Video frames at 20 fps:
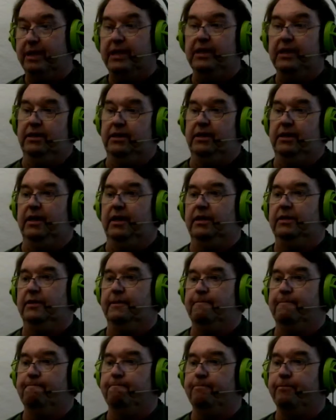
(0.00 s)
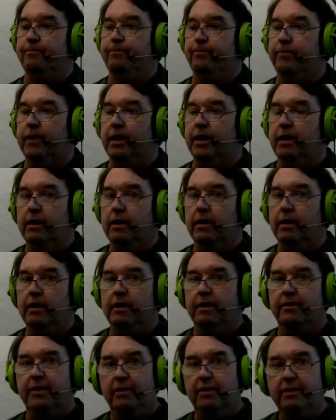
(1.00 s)
B says,
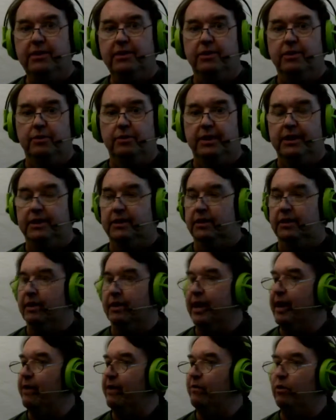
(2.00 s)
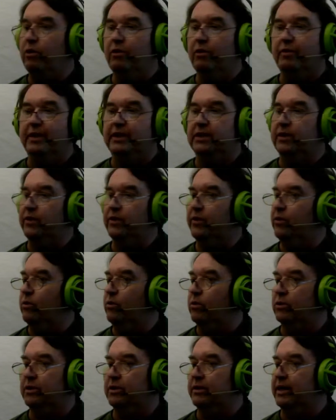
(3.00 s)
there is a reason. I've always
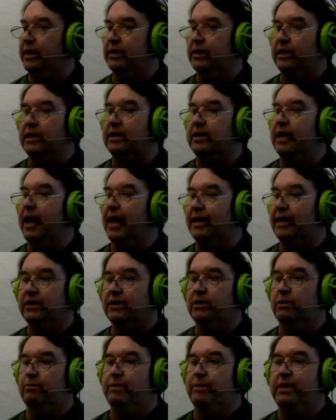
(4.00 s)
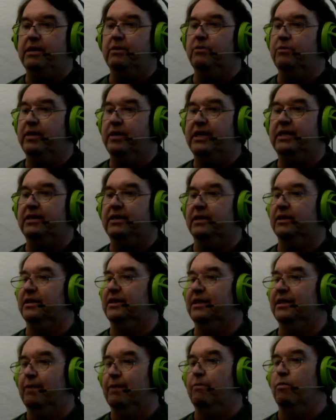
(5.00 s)
thought that it has to be a reason
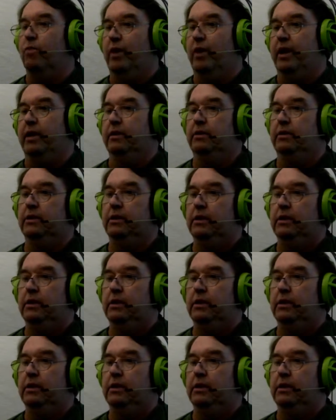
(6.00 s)
somewhere.